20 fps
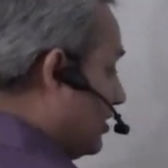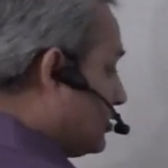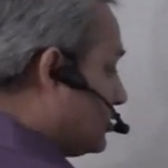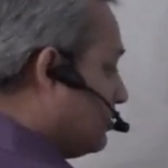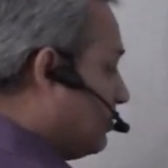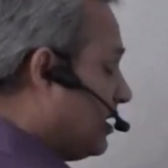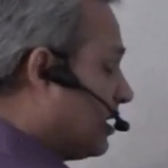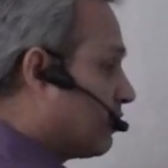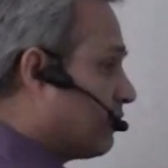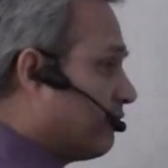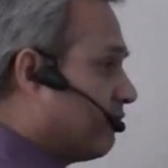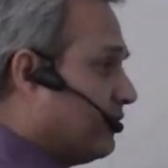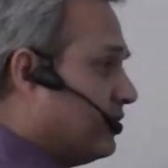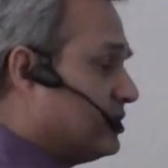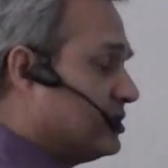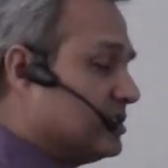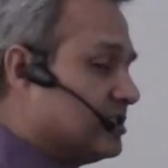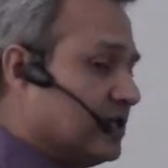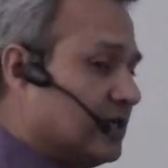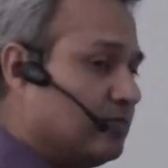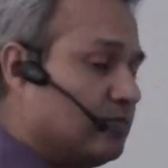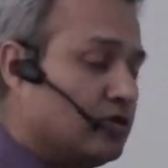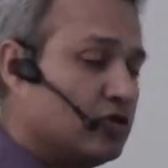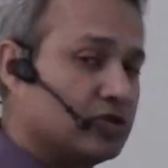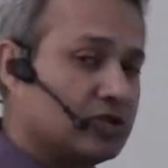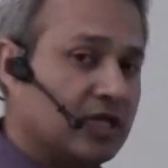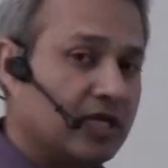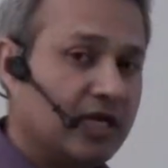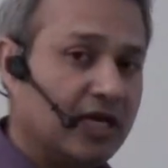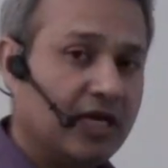so macrophages are
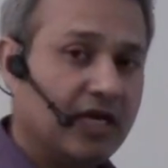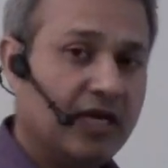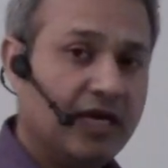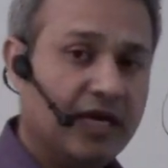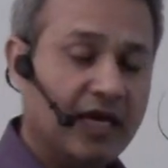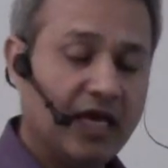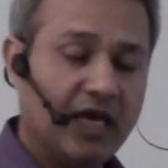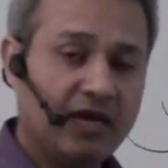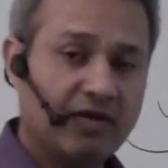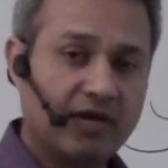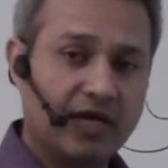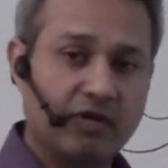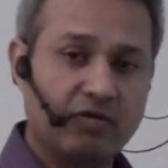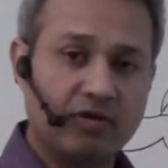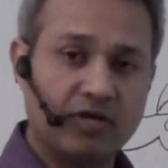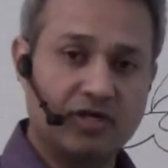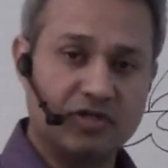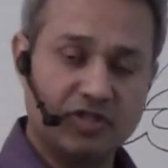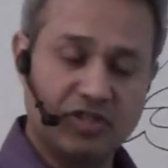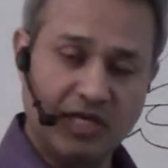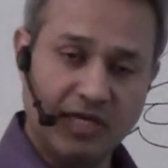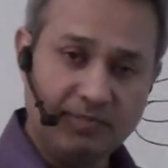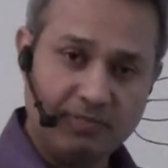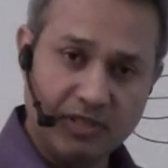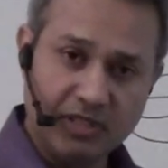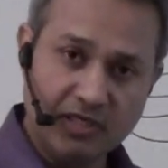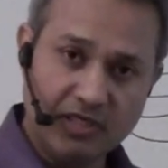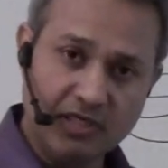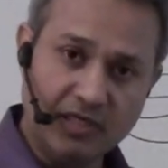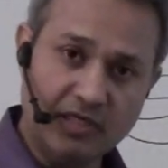mostly irregular
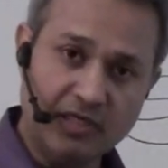shaped